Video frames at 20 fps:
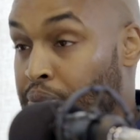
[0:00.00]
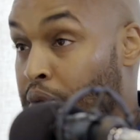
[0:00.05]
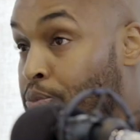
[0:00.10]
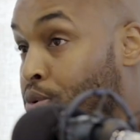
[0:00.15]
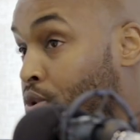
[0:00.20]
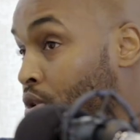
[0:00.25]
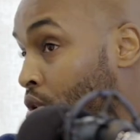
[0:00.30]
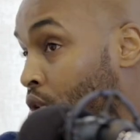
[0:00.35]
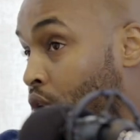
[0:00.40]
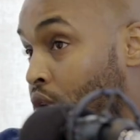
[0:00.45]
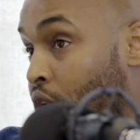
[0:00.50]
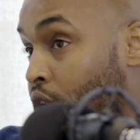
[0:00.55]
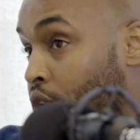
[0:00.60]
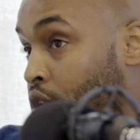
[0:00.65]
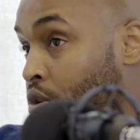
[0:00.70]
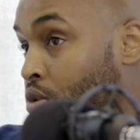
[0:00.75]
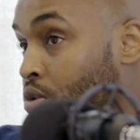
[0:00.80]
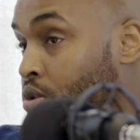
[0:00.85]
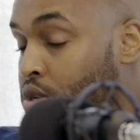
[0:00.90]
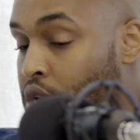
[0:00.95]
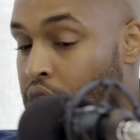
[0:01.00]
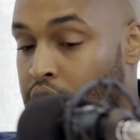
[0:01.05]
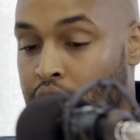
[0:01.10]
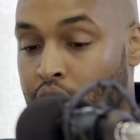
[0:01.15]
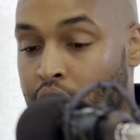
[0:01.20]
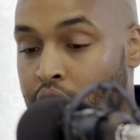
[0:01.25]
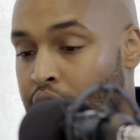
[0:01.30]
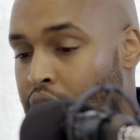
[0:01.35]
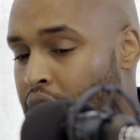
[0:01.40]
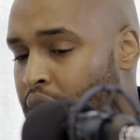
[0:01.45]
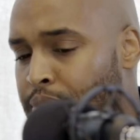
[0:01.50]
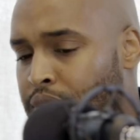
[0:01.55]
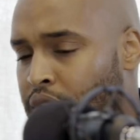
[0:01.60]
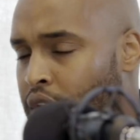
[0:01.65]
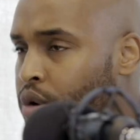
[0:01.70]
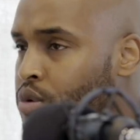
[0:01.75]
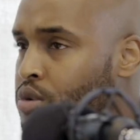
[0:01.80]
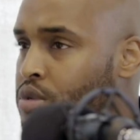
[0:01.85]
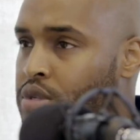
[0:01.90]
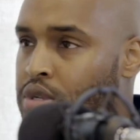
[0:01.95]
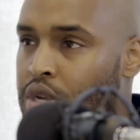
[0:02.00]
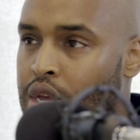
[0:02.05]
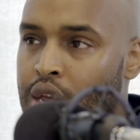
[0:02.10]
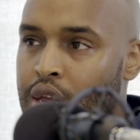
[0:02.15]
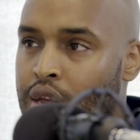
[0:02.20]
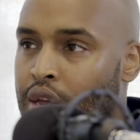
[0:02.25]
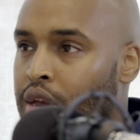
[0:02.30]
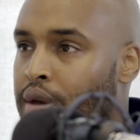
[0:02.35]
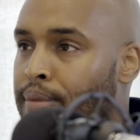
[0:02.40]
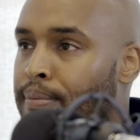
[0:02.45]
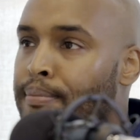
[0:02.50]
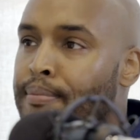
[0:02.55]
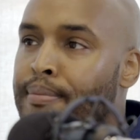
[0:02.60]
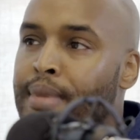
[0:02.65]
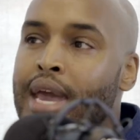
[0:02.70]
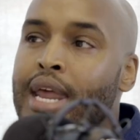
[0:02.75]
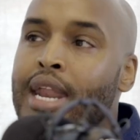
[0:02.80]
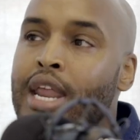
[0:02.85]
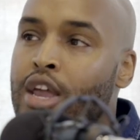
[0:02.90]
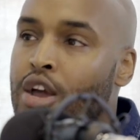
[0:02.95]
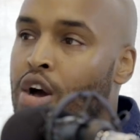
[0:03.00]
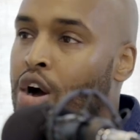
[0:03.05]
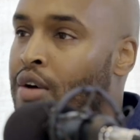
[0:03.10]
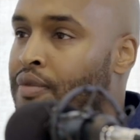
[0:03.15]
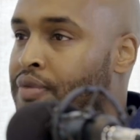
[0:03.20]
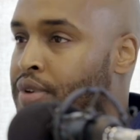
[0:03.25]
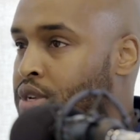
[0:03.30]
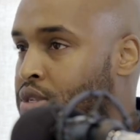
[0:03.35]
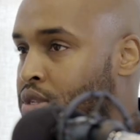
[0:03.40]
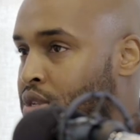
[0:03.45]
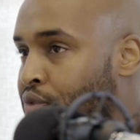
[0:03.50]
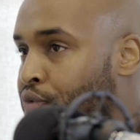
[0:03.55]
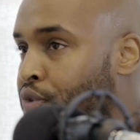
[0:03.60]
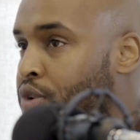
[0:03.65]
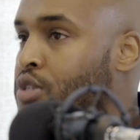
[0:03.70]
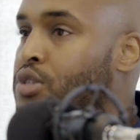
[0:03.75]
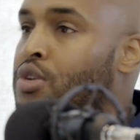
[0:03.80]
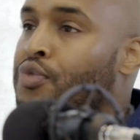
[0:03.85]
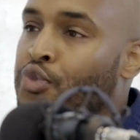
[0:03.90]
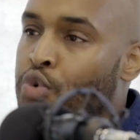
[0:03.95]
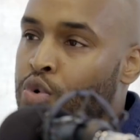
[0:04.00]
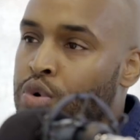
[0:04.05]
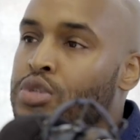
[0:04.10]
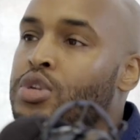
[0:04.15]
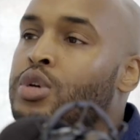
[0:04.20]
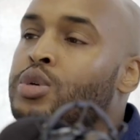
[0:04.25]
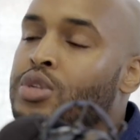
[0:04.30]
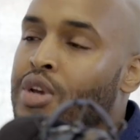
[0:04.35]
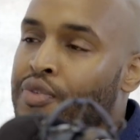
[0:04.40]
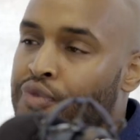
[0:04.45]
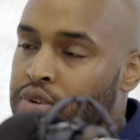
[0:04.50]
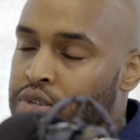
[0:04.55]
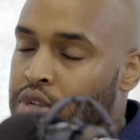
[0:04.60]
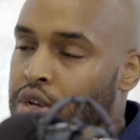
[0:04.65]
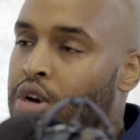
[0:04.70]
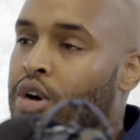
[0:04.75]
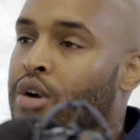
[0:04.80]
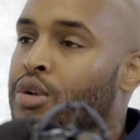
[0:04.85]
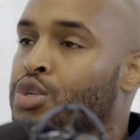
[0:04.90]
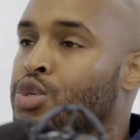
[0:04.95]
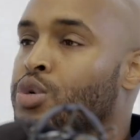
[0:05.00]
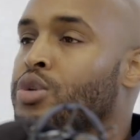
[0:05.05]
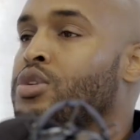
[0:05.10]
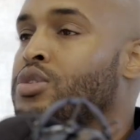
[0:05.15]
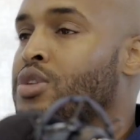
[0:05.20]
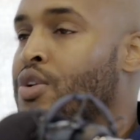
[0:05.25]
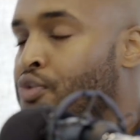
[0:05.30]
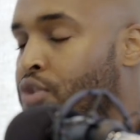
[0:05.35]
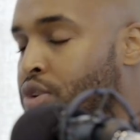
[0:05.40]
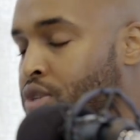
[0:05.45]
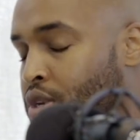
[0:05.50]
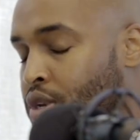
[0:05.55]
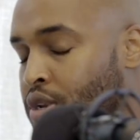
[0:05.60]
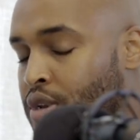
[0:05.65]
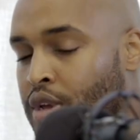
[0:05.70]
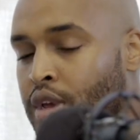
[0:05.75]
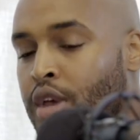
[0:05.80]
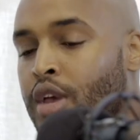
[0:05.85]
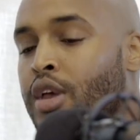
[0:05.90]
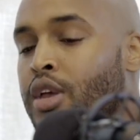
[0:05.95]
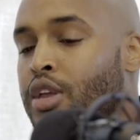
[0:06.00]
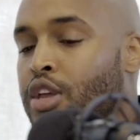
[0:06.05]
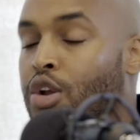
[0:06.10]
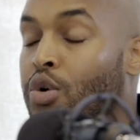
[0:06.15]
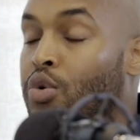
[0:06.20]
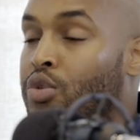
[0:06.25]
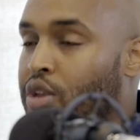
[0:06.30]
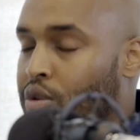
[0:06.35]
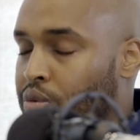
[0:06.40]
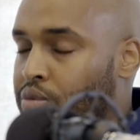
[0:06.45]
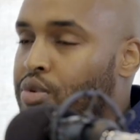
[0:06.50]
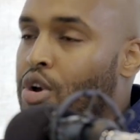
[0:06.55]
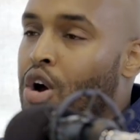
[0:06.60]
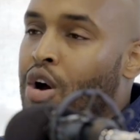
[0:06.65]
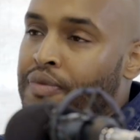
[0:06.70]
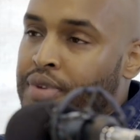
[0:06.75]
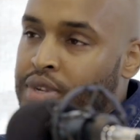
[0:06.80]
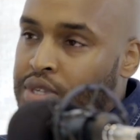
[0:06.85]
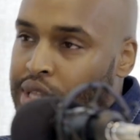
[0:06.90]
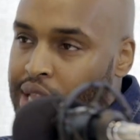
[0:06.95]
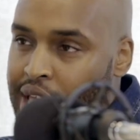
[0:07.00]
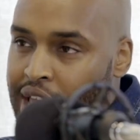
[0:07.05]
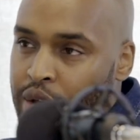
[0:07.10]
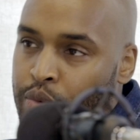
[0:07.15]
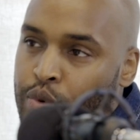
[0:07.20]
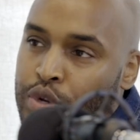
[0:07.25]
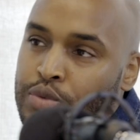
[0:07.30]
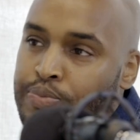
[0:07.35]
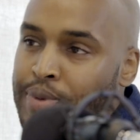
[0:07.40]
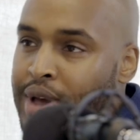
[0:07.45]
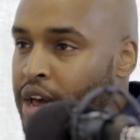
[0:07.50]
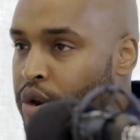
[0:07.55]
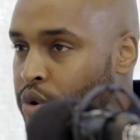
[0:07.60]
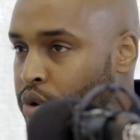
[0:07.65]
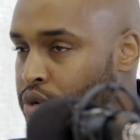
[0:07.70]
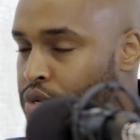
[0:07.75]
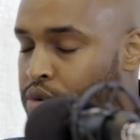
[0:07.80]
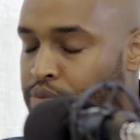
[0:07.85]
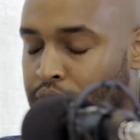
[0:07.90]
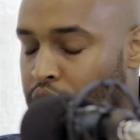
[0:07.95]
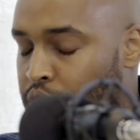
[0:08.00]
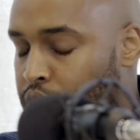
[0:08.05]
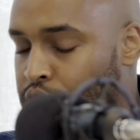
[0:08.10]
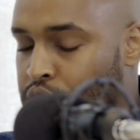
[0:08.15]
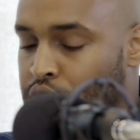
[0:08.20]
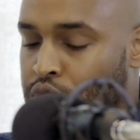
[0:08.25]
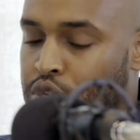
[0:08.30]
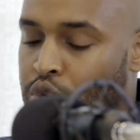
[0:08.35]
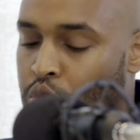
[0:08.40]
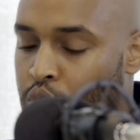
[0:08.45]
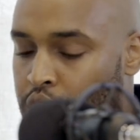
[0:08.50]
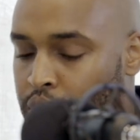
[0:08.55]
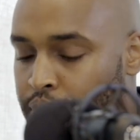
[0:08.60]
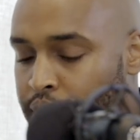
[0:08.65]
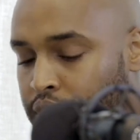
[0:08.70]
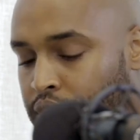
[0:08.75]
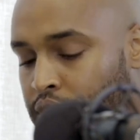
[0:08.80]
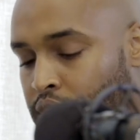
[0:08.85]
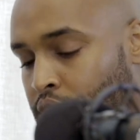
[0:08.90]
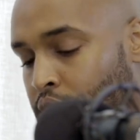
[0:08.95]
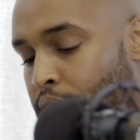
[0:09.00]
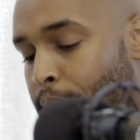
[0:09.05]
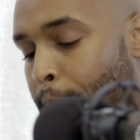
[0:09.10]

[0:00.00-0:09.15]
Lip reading: people are like you, saying that, hey, I don't see many obvious differences. Of course, there's difference in culture, there's difference in the obvious language barriers and so on, right?